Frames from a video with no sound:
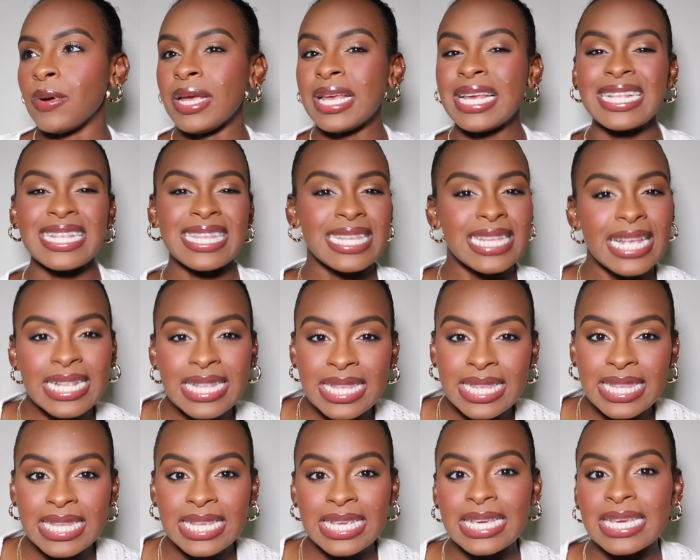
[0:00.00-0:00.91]

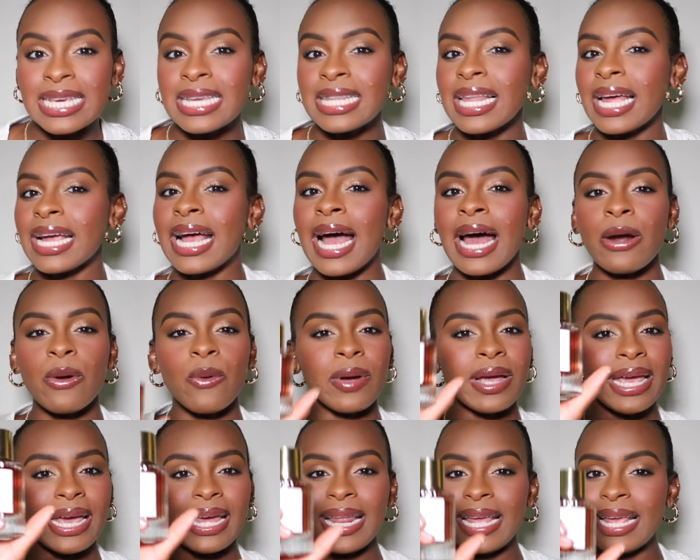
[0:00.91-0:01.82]
incense-y. Like, I don't
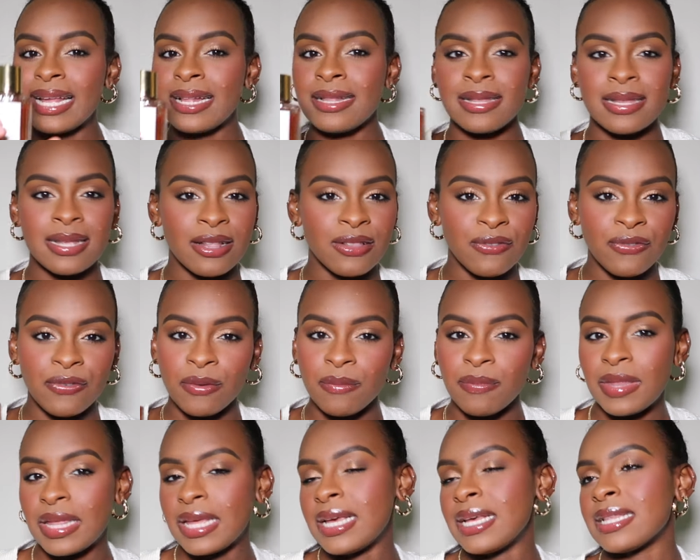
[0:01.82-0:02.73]
get incense
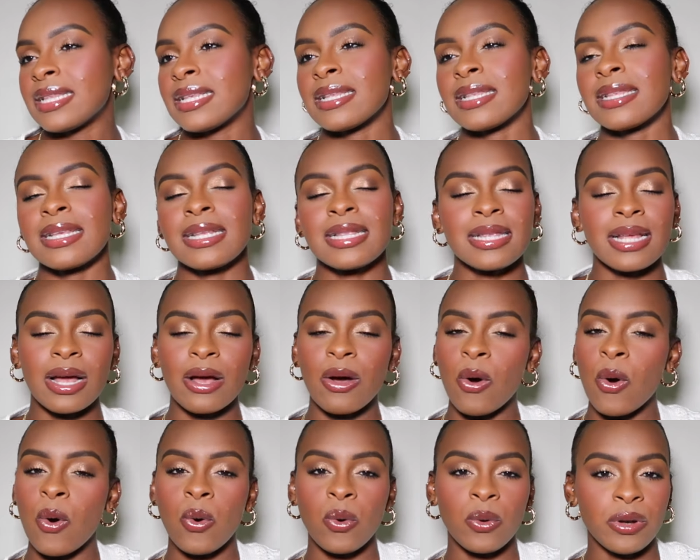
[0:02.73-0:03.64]
from this. It's like a
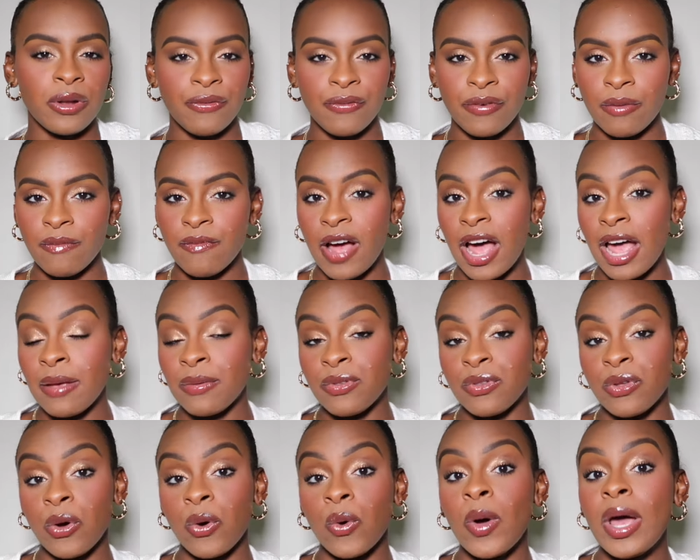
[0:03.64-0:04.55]
whole different vibe.
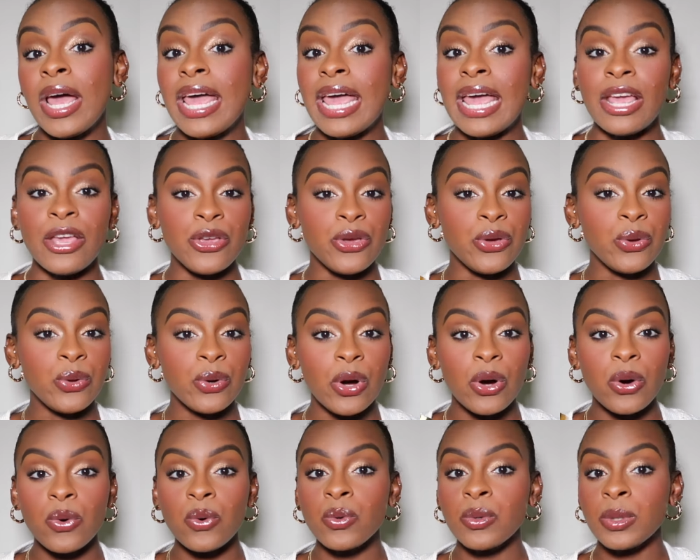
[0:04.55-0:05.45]
So you
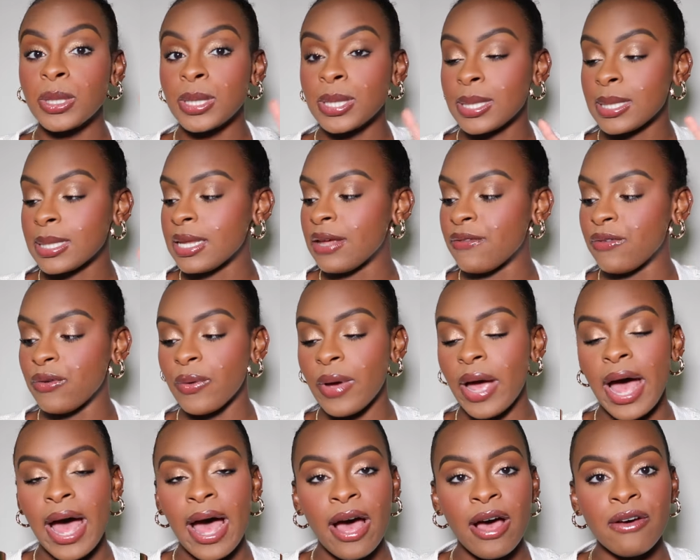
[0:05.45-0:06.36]
don't, if you
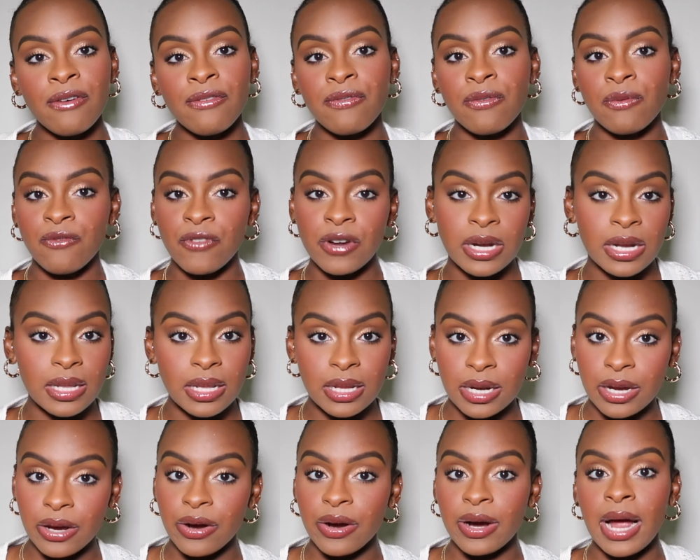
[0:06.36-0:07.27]
have Vanilla
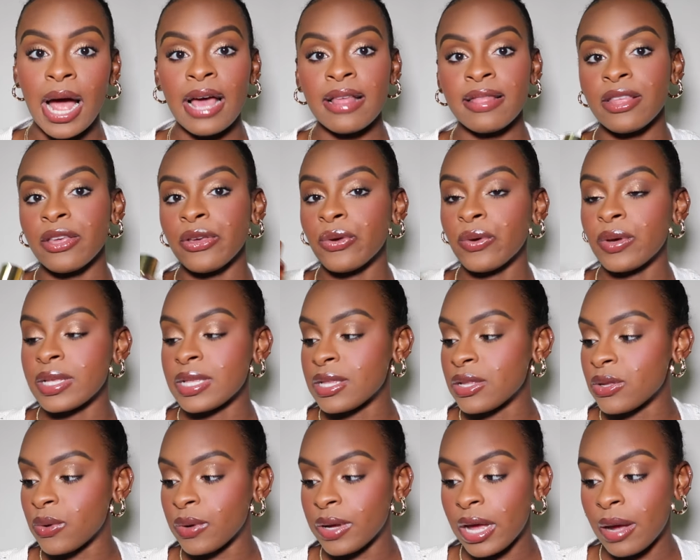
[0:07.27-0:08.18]
Nera, I think you can
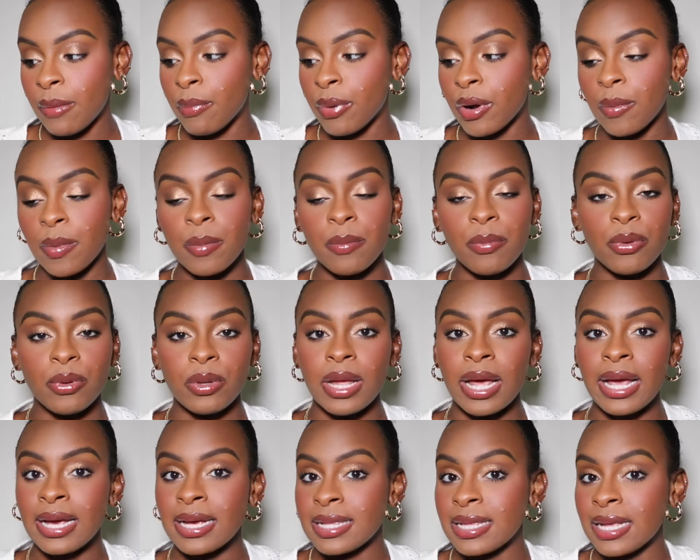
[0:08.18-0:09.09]
still get Bourbon
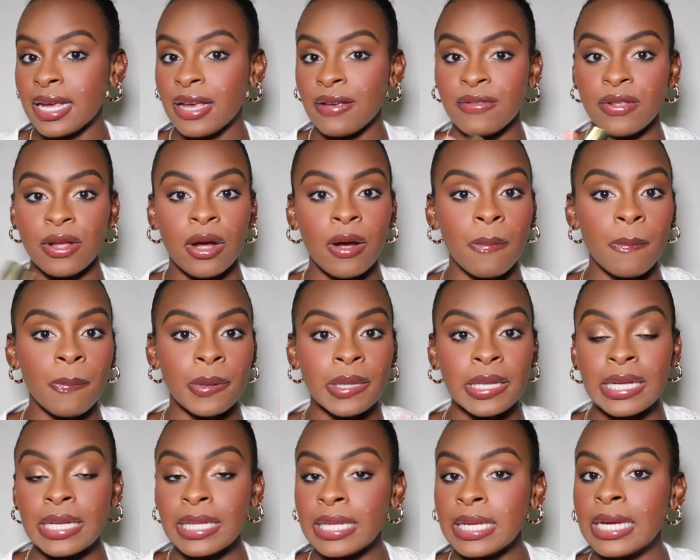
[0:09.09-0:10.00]
Brulee because it gives a
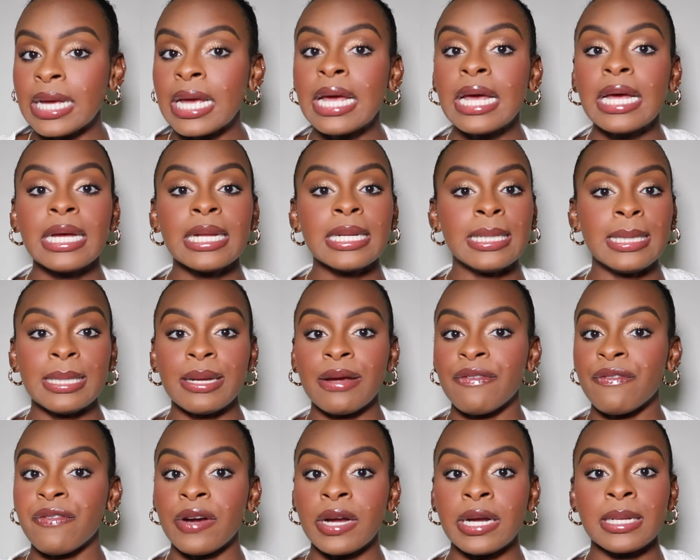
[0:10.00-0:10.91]
completely
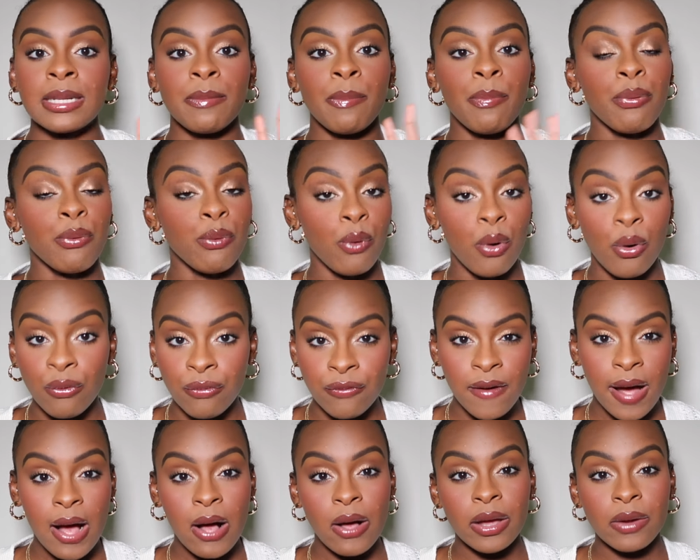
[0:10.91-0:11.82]
different
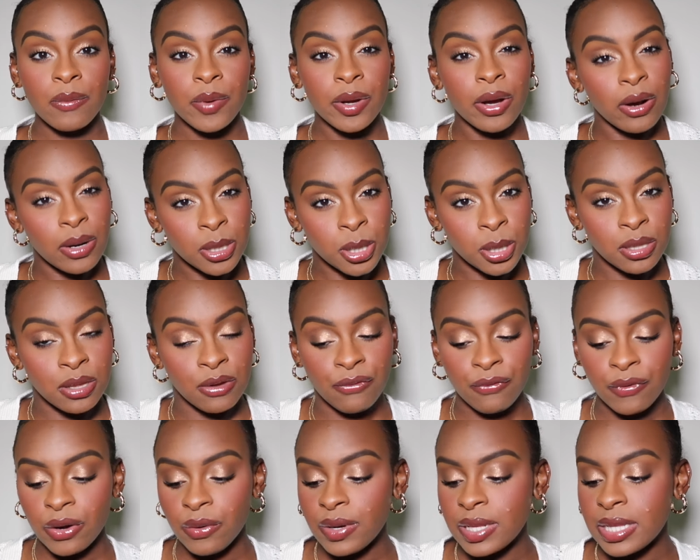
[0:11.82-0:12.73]
profile in regards to the
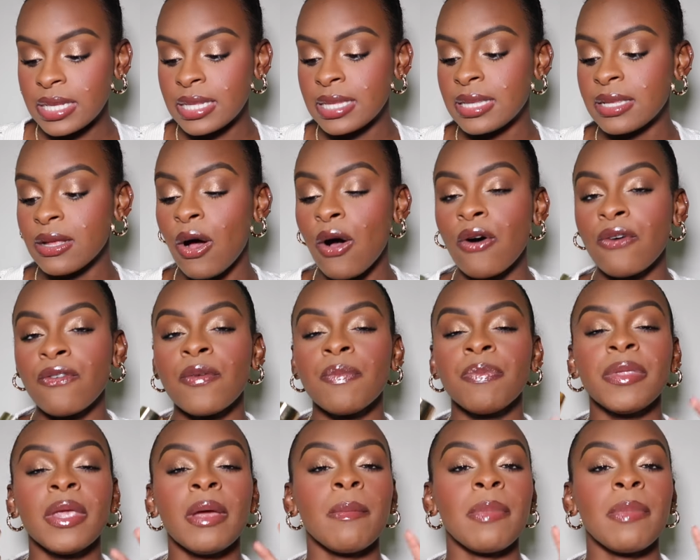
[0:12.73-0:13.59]
fragrance itself.